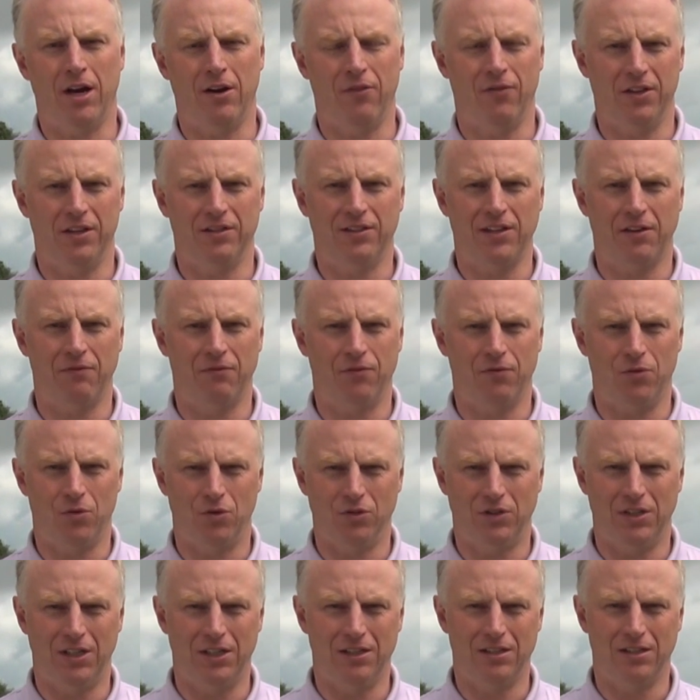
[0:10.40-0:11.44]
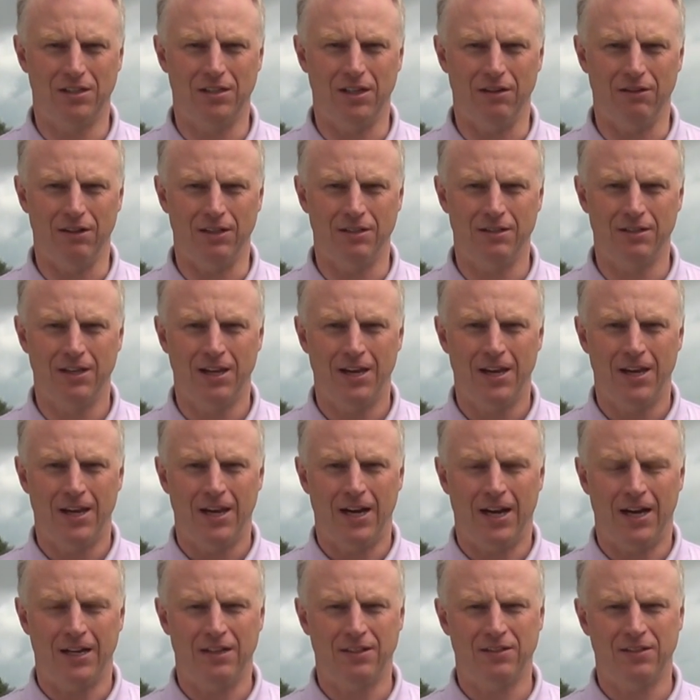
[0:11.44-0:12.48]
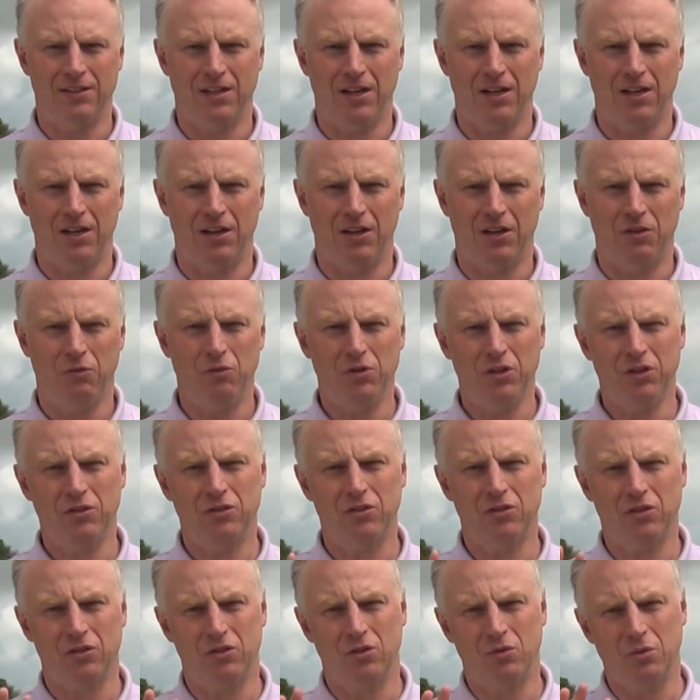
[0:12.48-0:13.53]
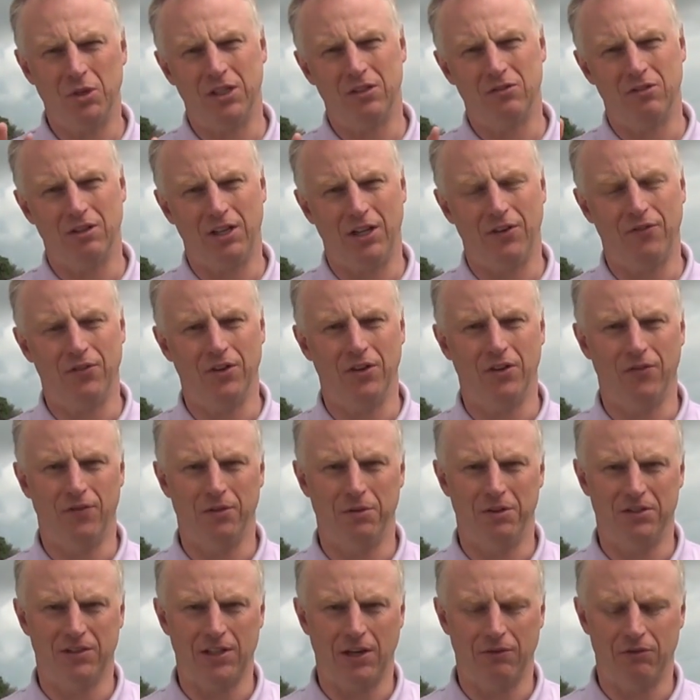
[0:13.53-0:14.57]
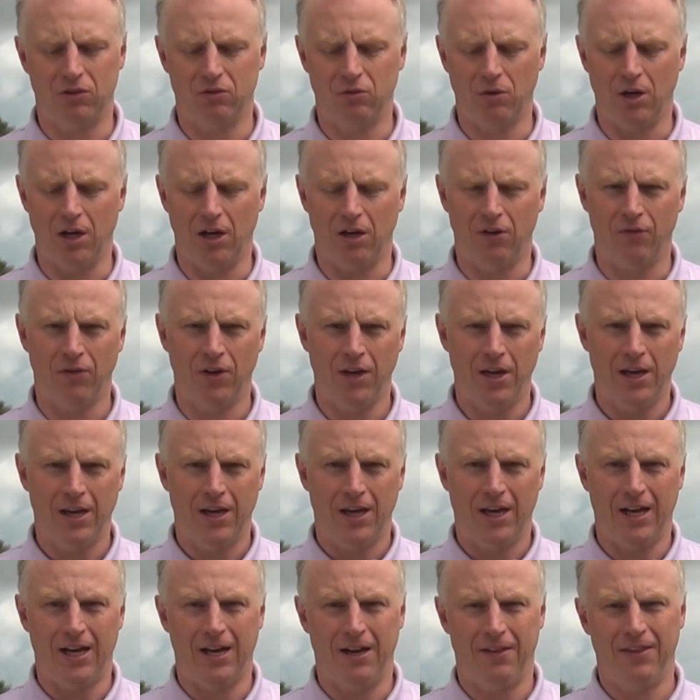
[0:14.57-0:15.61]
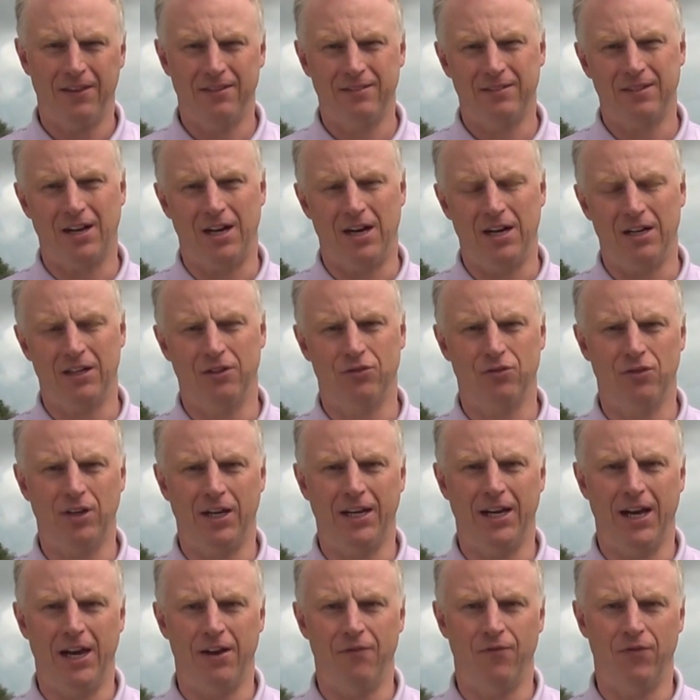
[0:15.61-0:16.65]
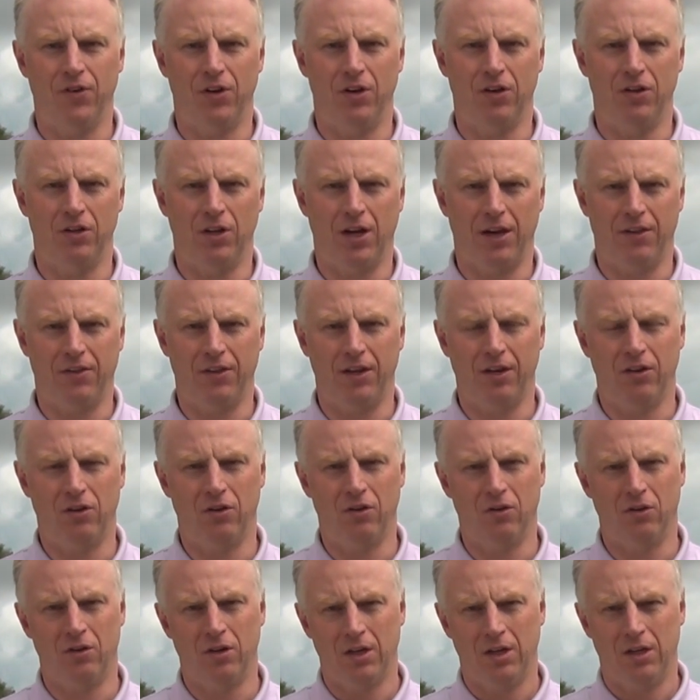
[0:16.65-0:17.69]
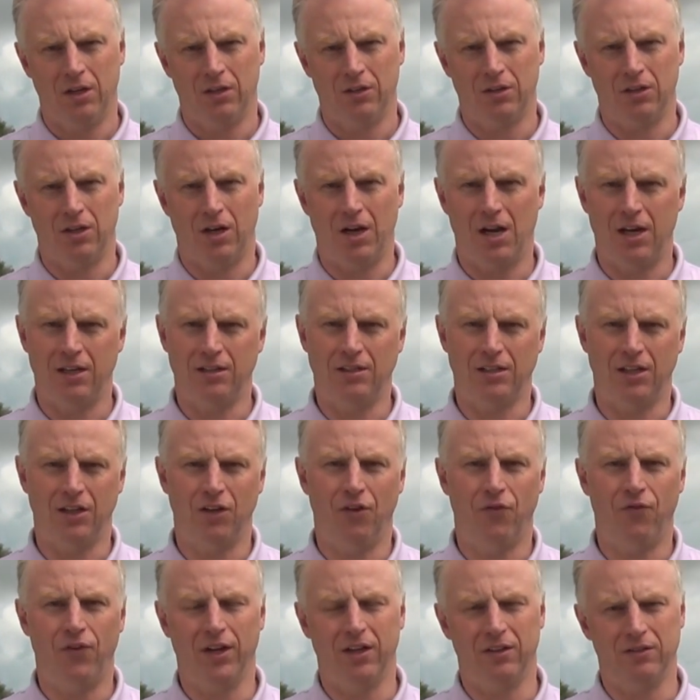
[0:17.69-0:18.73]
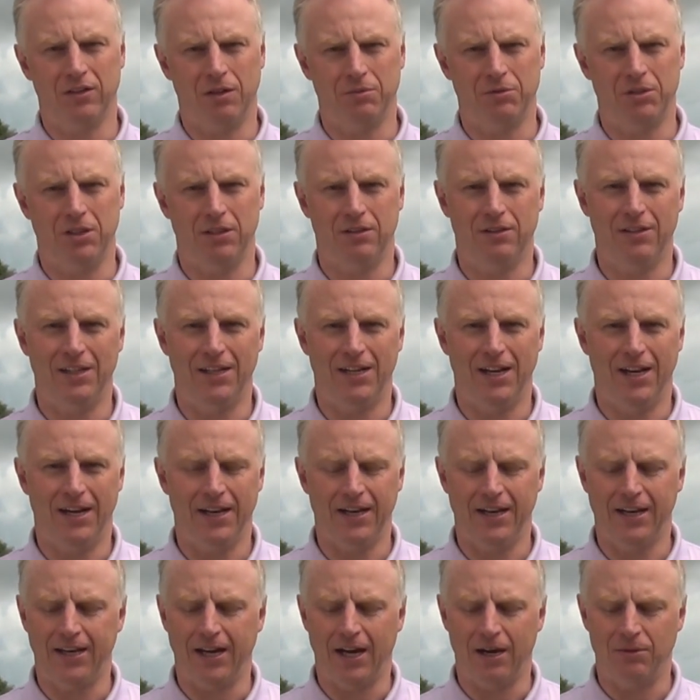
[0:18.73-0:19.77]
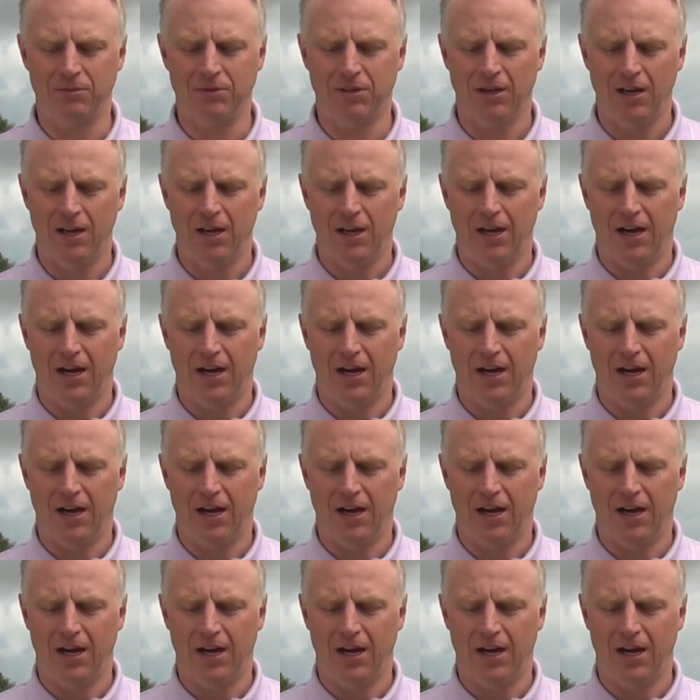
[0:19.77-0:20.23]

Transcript: iron from the 714 series, and it's a, real sort of tweaks really for, from the 712. Uh, this iron is really aimed for, I think, your, you know, high single figures up to your teen handicaps,